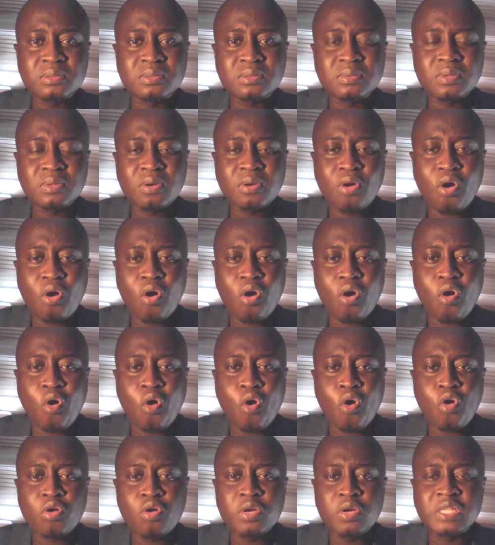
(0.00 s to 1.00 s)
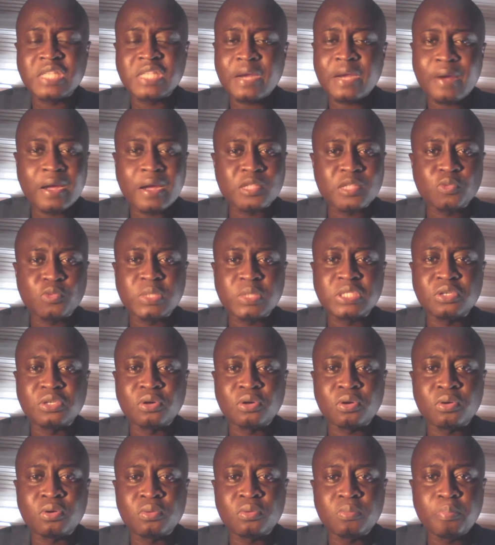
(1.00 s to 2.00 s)
or interact with your
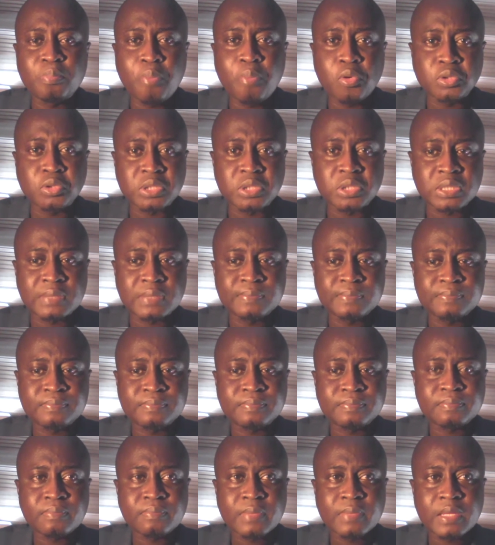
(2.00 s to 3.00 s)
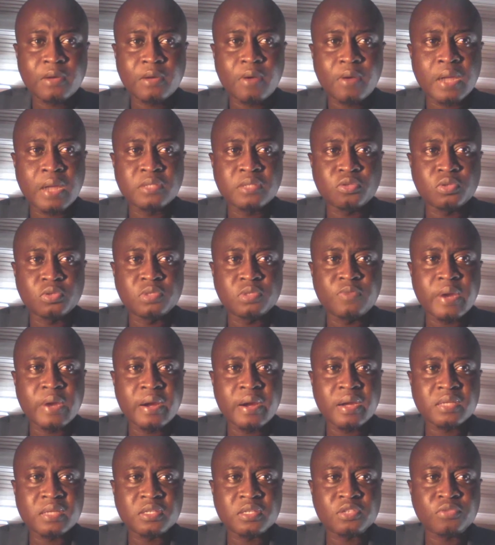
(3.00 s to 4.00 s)
post, right? So it's very
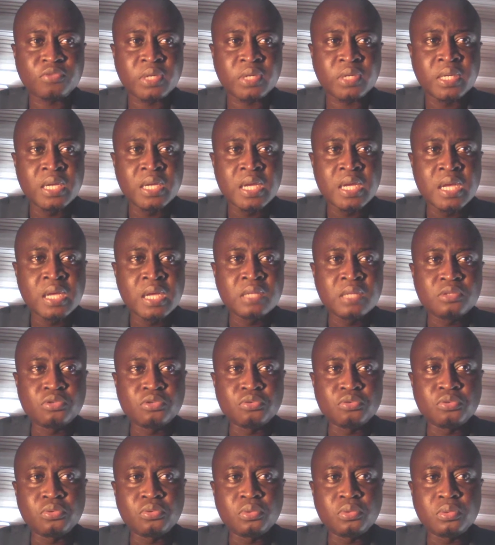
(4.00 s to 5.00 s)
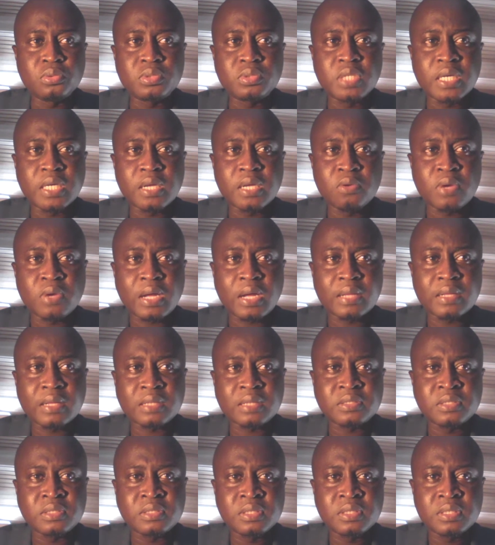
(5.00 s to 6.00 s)
necessary to take a look at that.
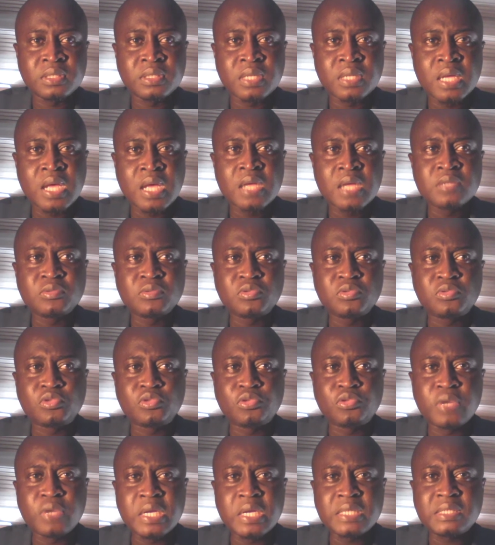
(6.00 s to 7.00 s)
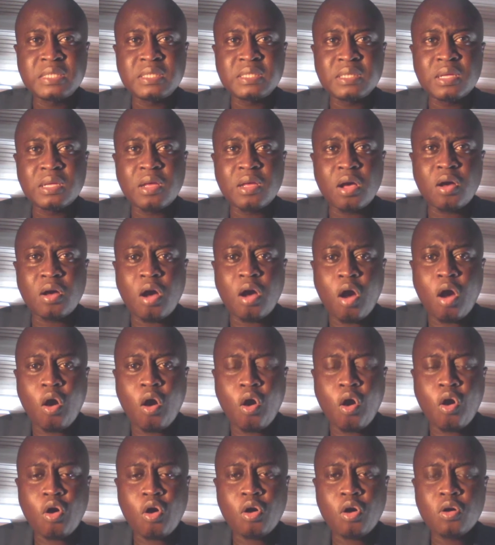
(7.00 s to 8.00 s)
Treat
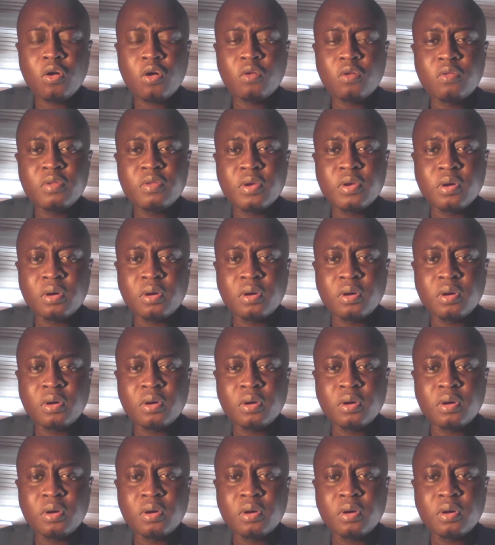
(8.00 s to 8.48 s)
all your